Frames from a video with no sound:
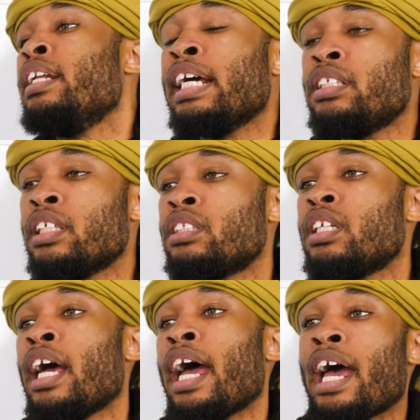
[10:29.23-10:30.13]
They
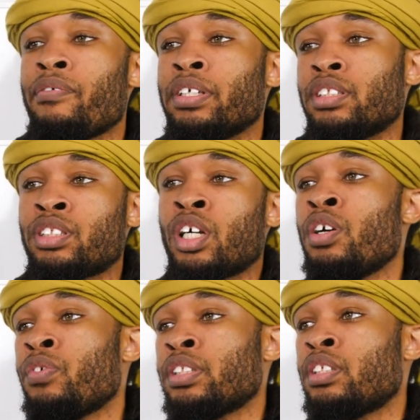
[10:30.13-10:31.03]
just haven't
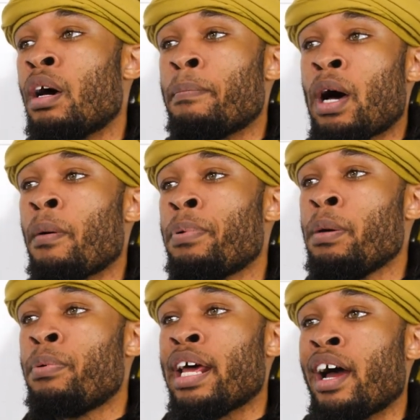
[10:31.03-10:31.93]
serviced the amount of
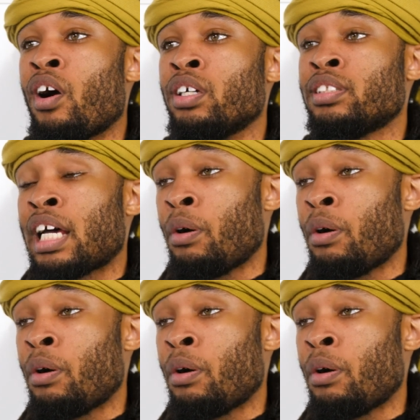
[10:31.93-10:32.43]
people that are,